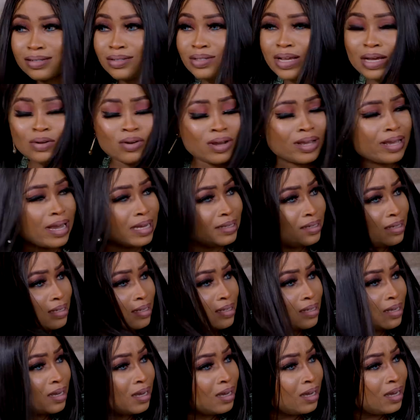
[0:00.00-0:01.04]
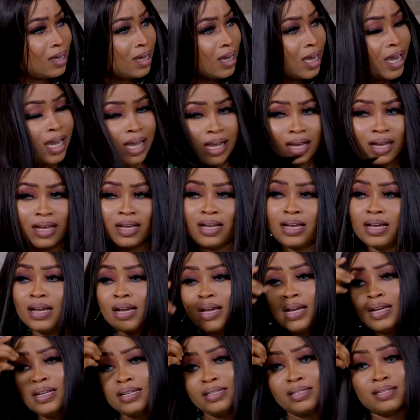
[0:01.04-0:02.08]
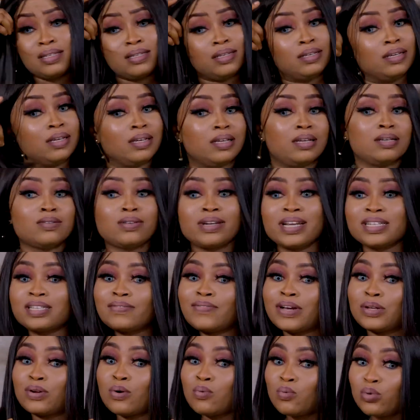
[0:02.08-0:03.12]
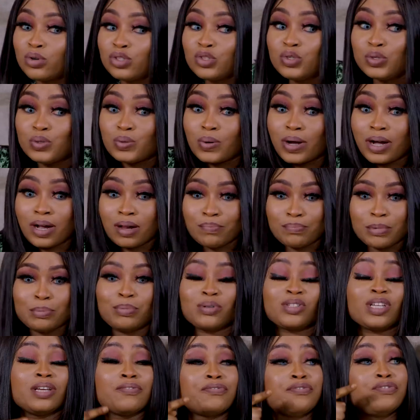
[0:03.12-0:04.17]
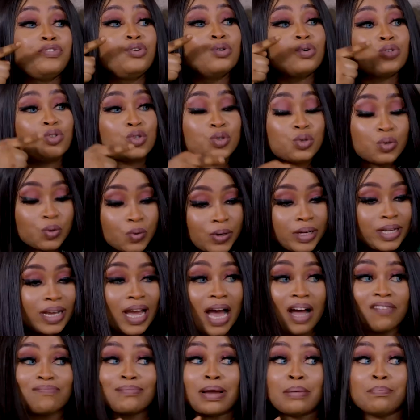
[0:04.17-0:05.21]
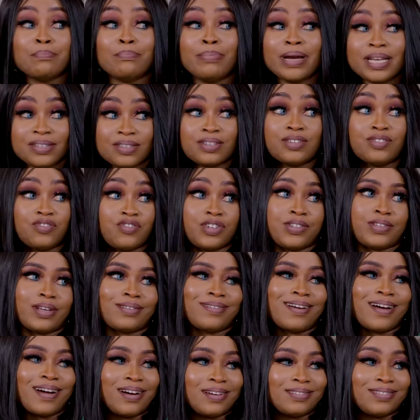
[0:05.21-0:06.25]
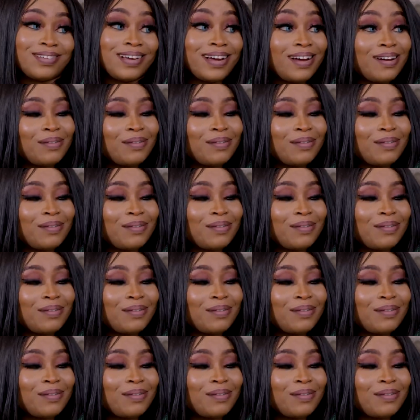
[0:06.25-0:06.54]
So I don't get it. See, it's not as if I don't want you to help me, but if you truly have my best interest at heart,